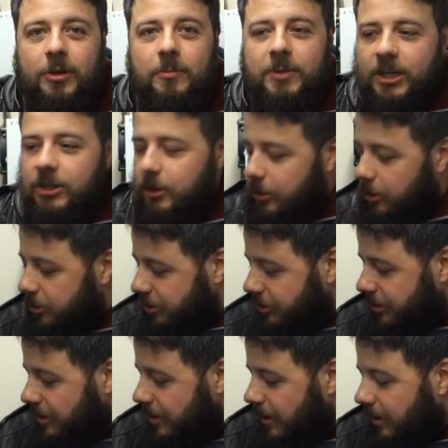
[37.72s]

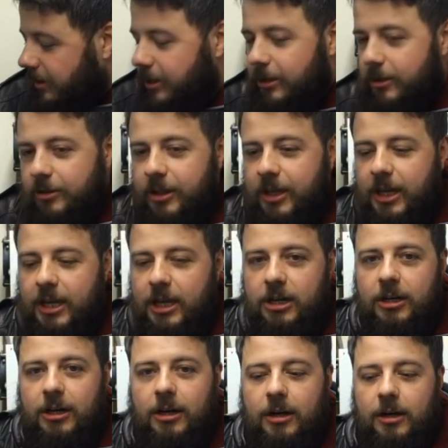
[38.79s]
because the
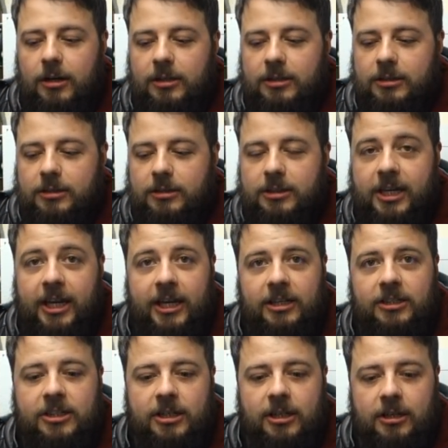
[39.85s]

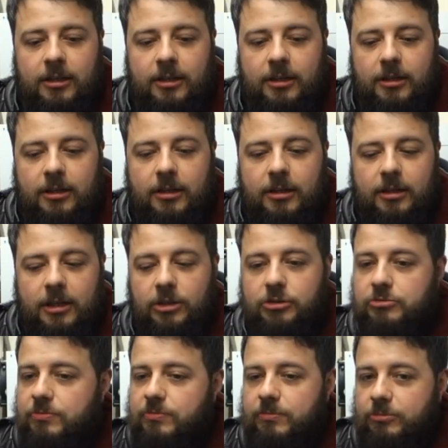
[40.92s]
kit is
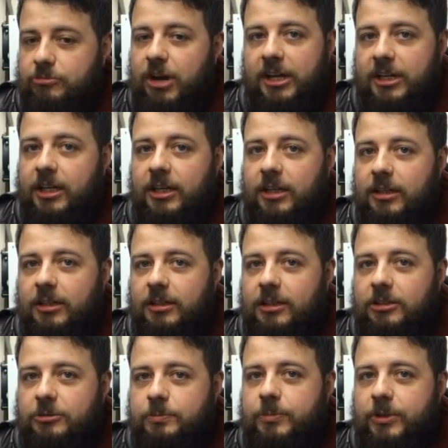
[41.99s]
ready.
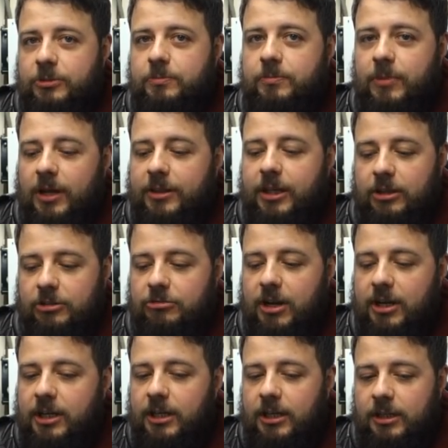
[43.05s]
I think it's
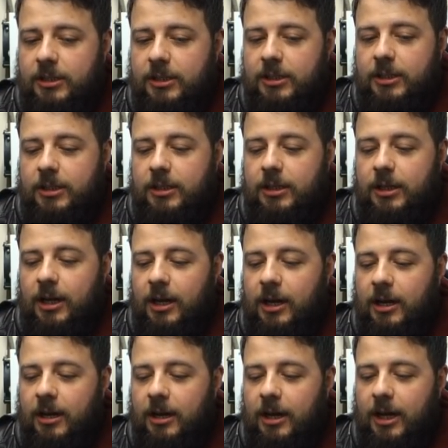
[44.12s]
ready.
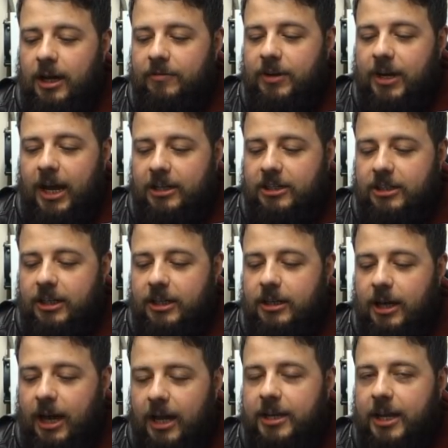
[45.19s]
I haven't actually
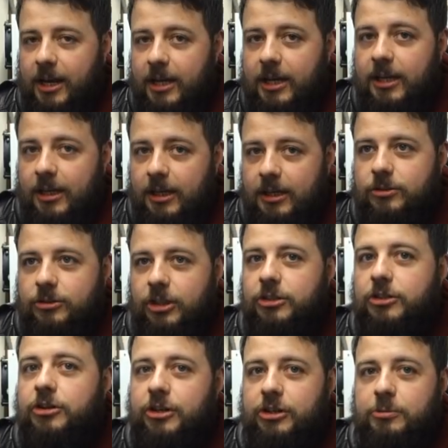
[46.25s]
had any
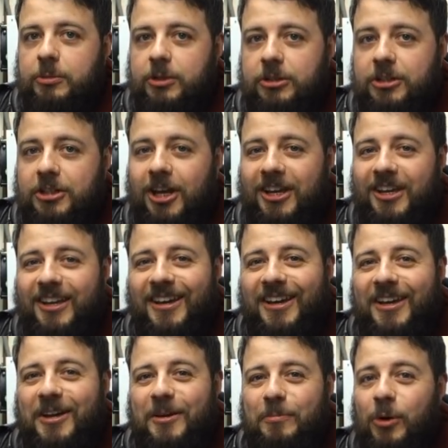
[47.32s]
since Christmas,
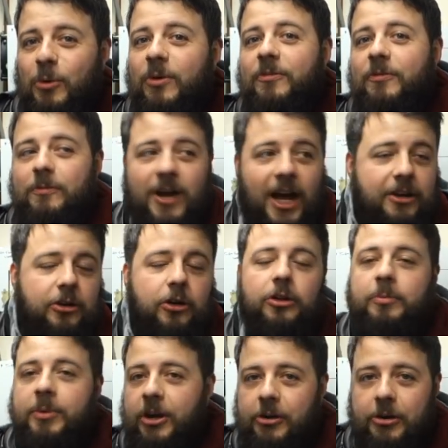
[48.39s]
but we've had all the
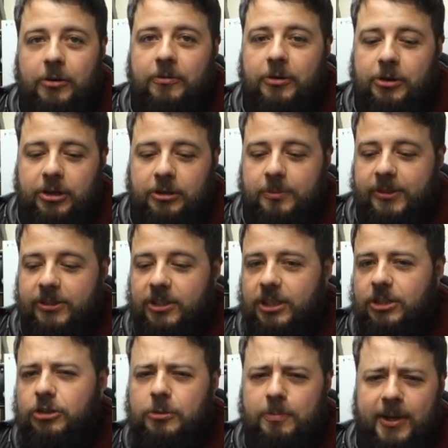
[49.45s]
period over Christmas.
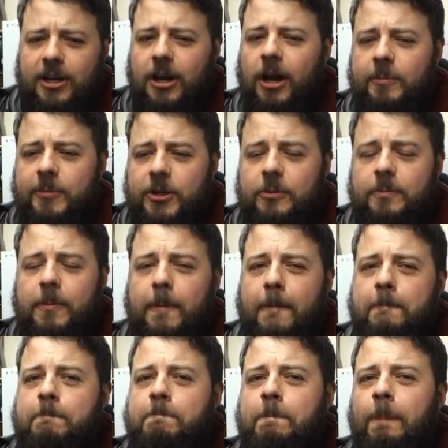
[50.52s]
It should be carved up.
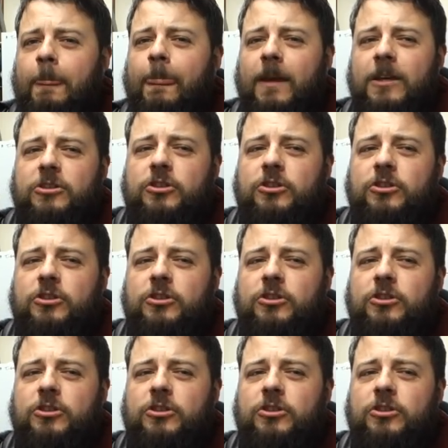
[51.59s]
It